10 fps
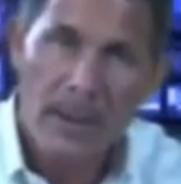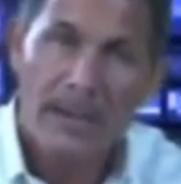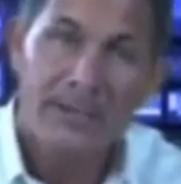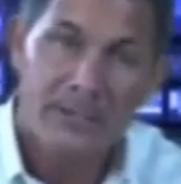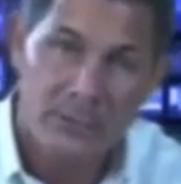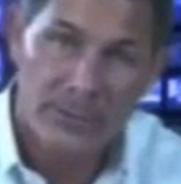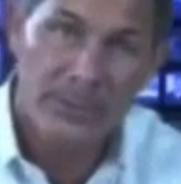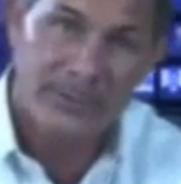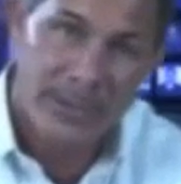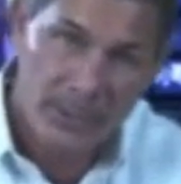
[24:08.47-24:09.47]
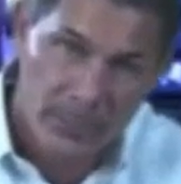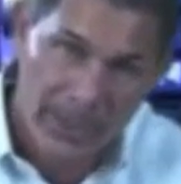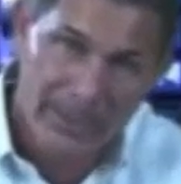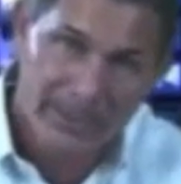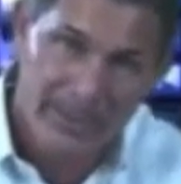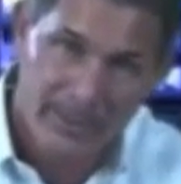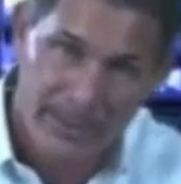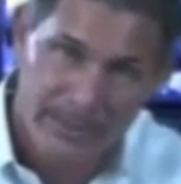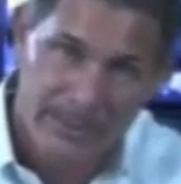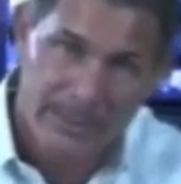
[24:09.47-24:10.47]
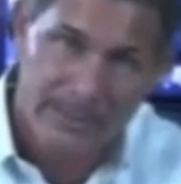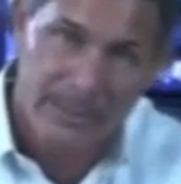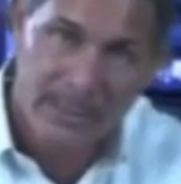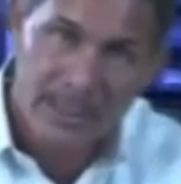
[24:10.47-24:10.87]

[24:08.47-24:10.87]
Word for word: uh, distributors that you brought into the business.